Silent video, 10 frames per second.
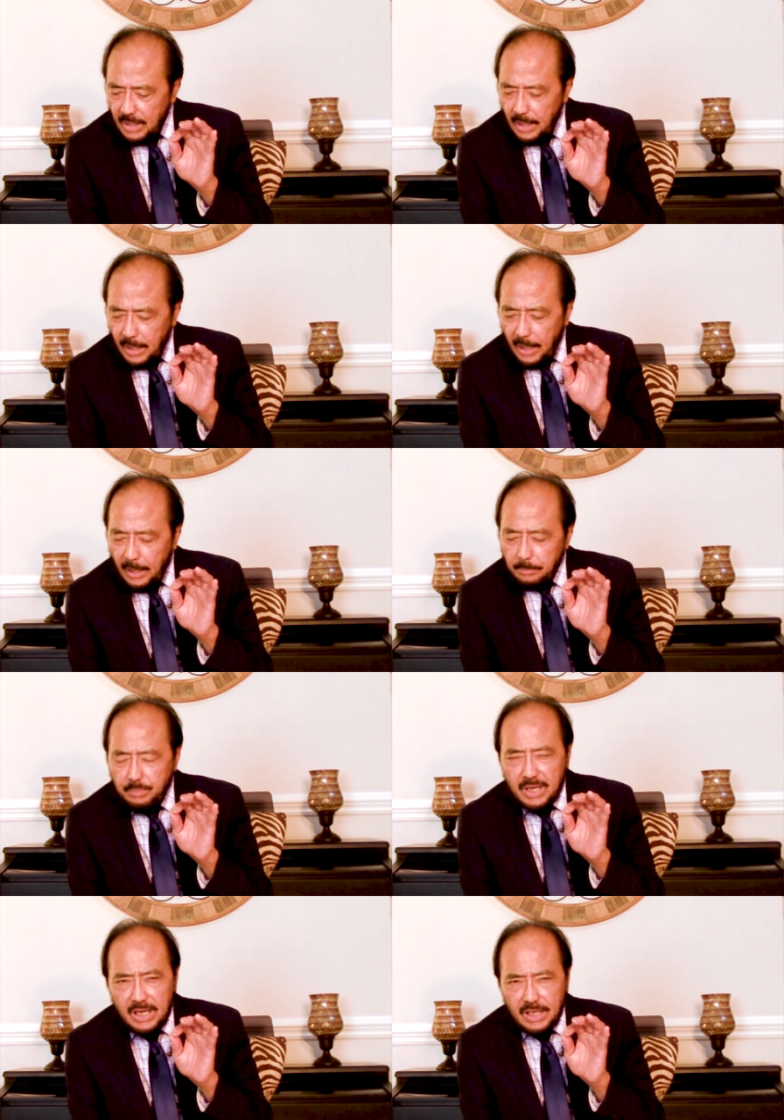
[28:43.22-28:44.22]
and
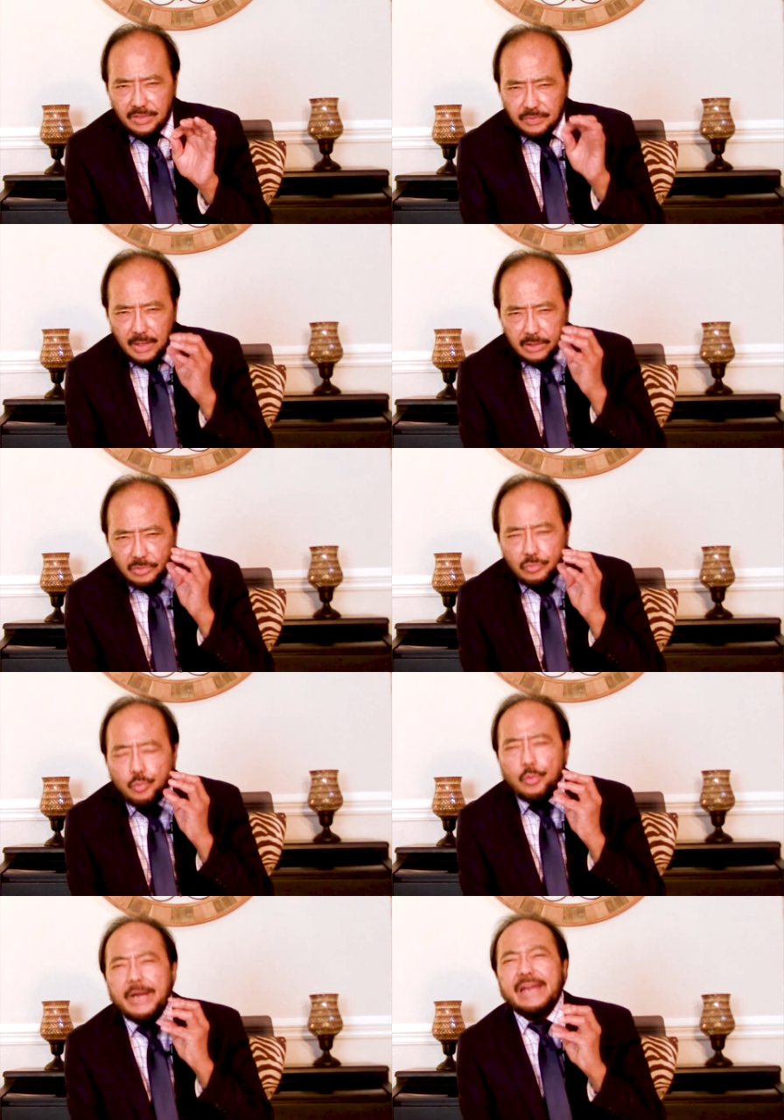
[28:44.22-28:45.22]
beneath that
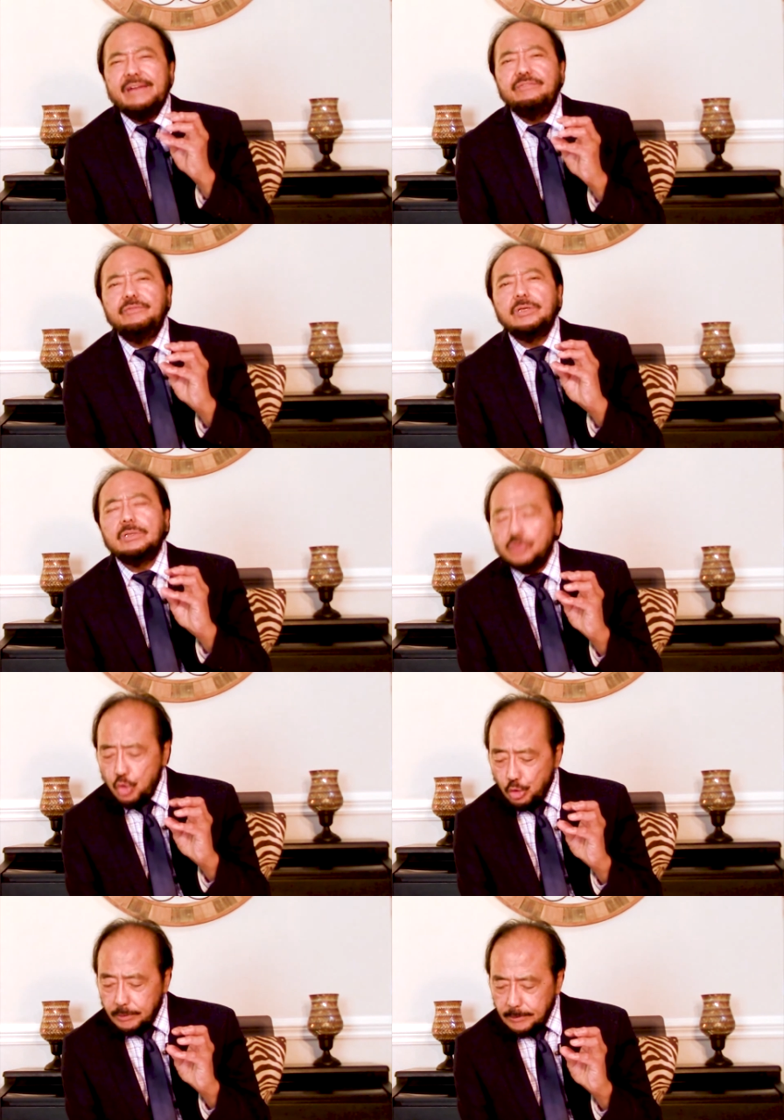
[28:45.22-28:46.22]
grieved
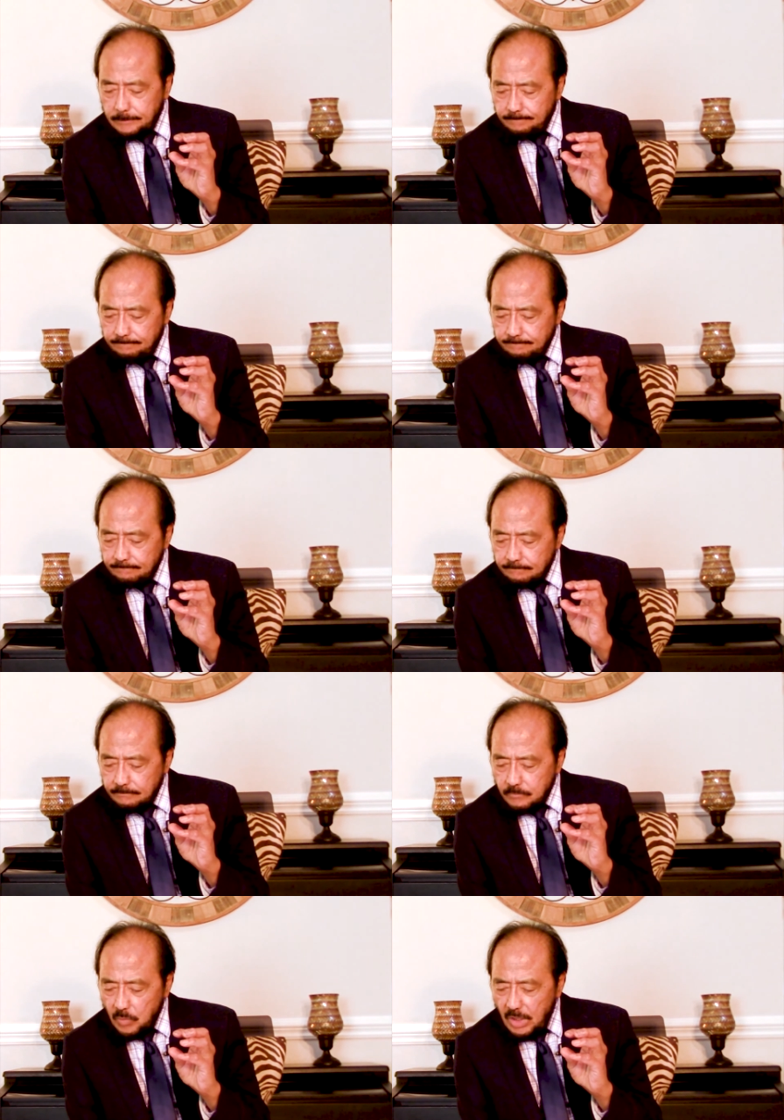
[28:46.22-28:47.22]
look,
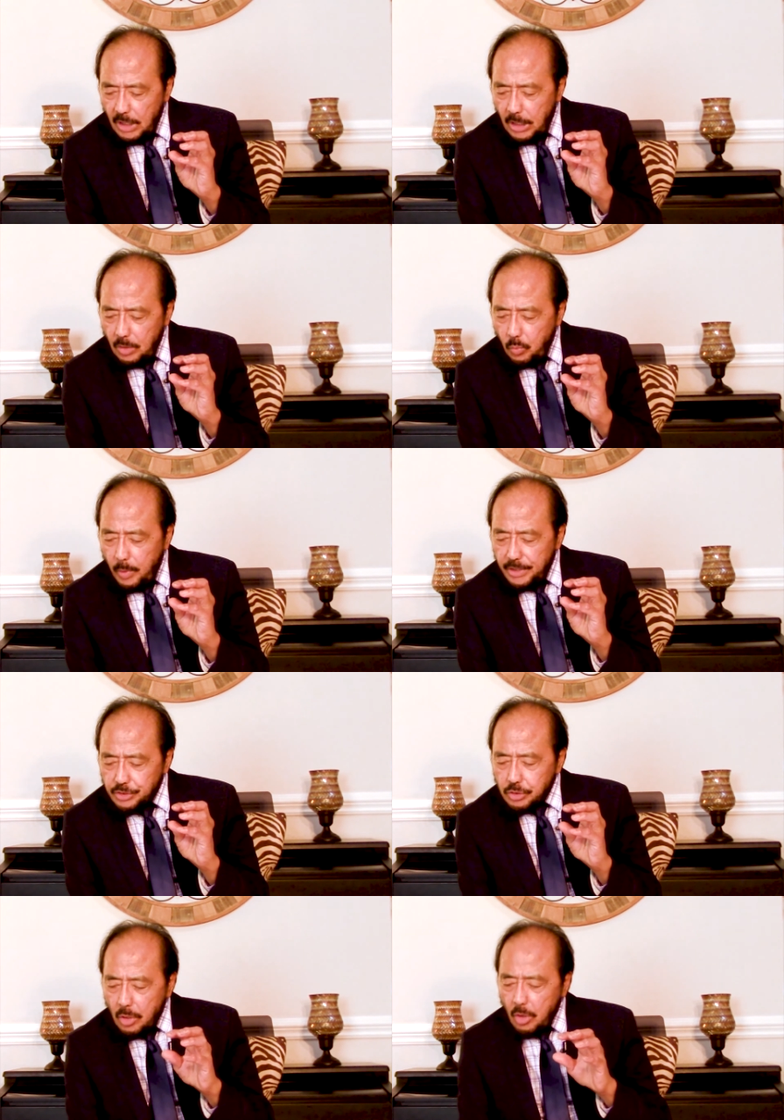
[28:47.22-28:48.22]
in
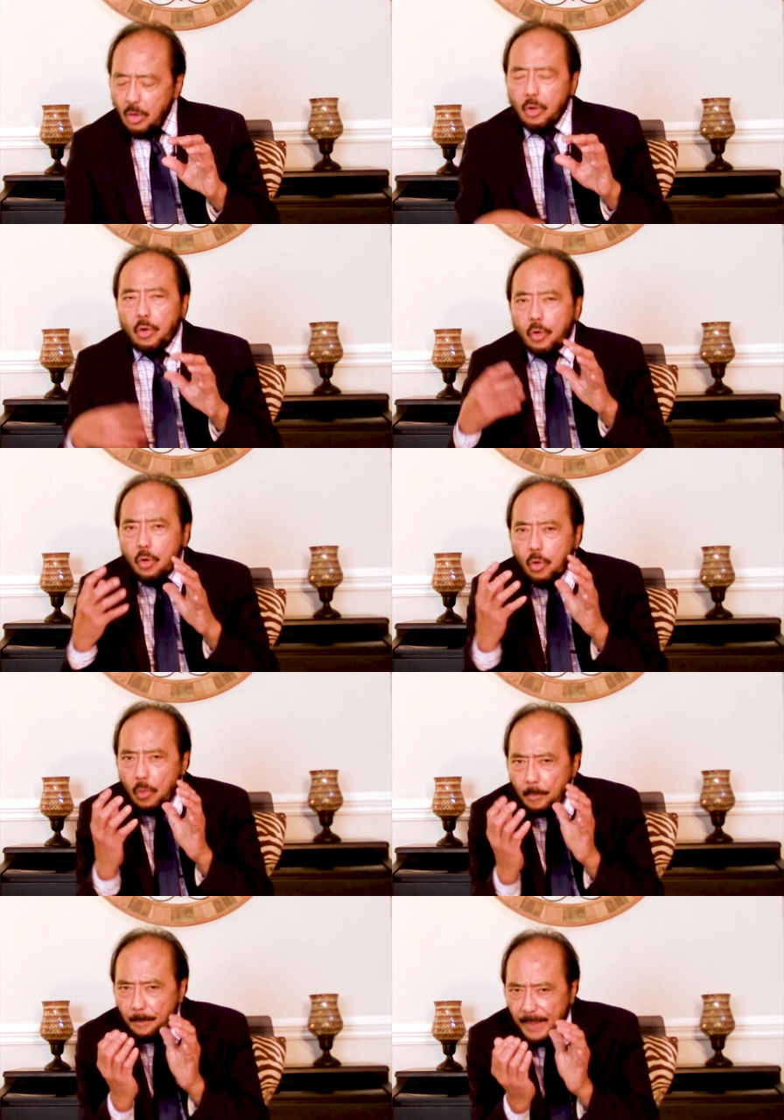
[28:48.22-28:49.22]
which
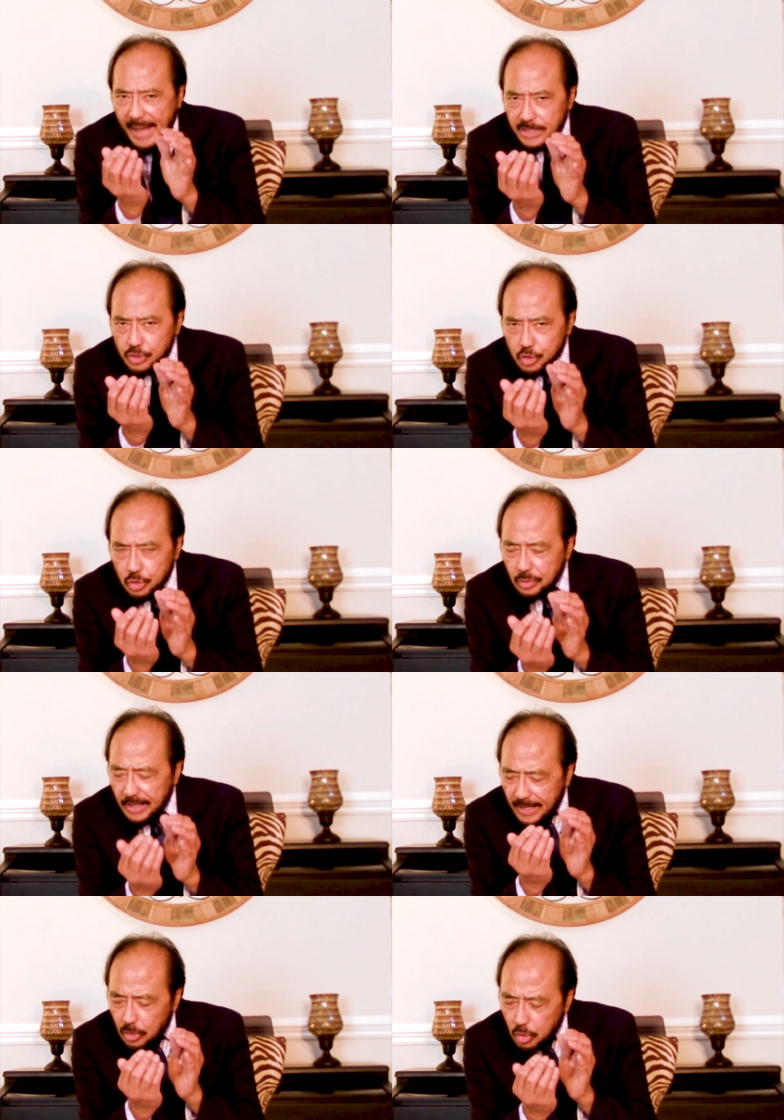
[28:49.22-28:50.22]
compassion
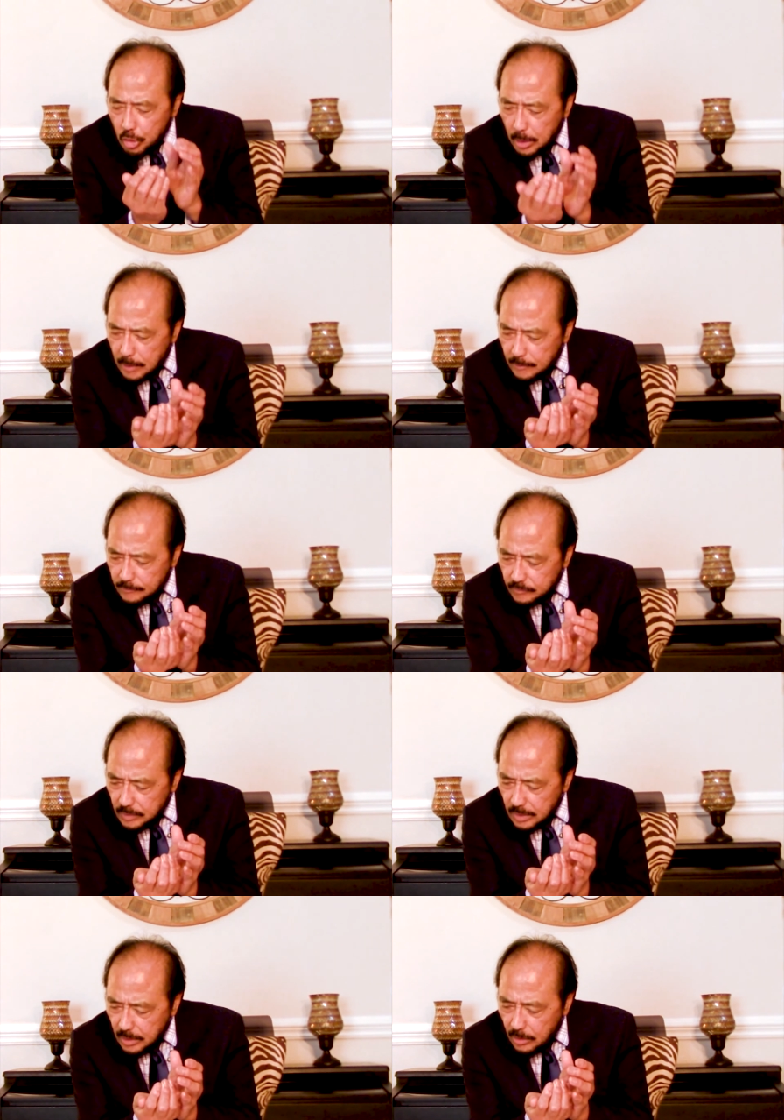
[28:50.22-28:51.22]
and love
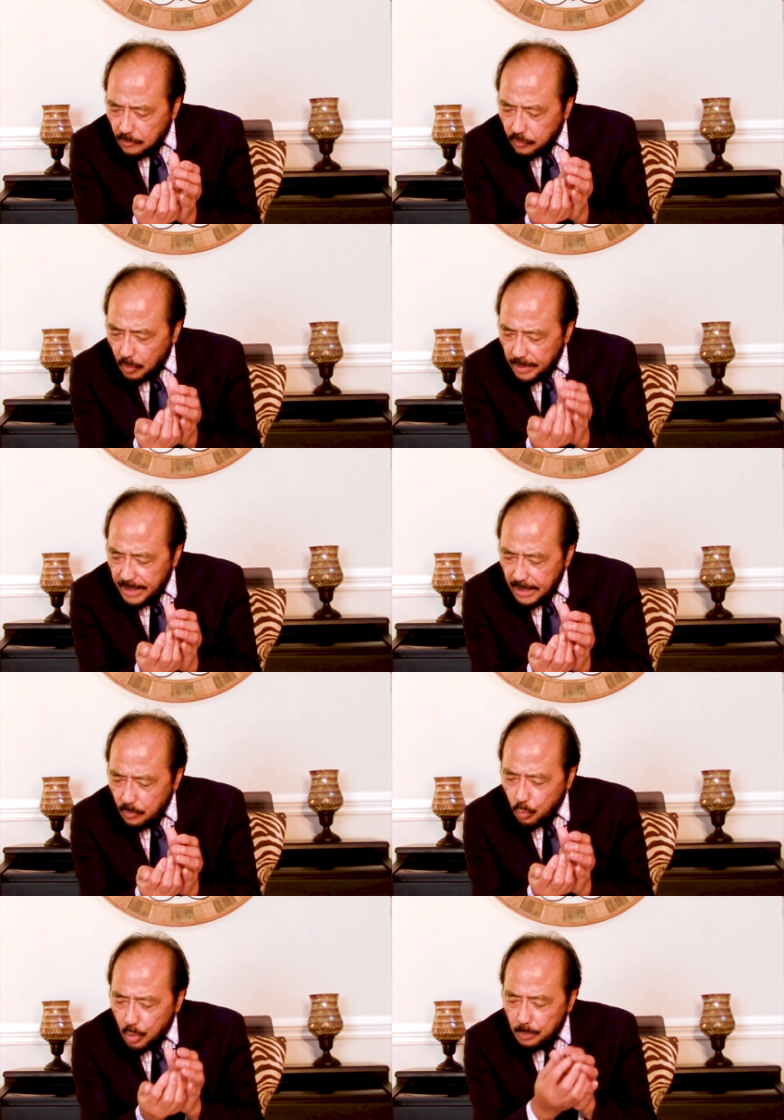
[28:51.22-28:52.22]
for him
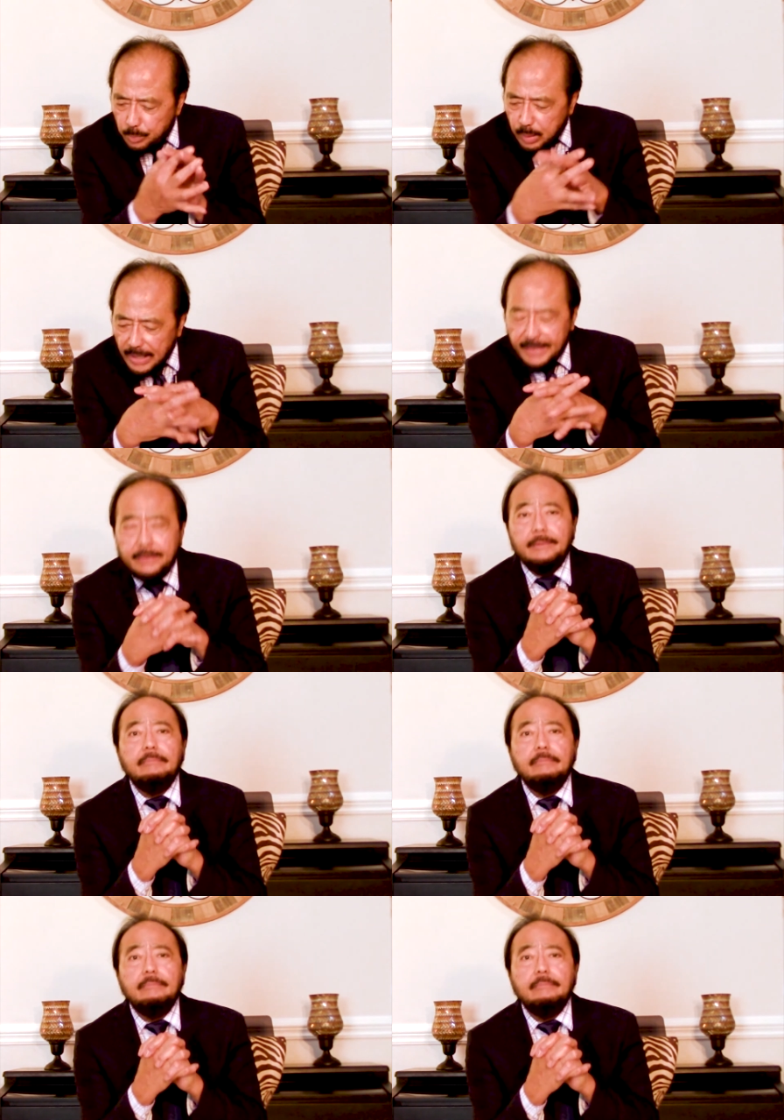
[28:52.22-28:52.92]
were blended,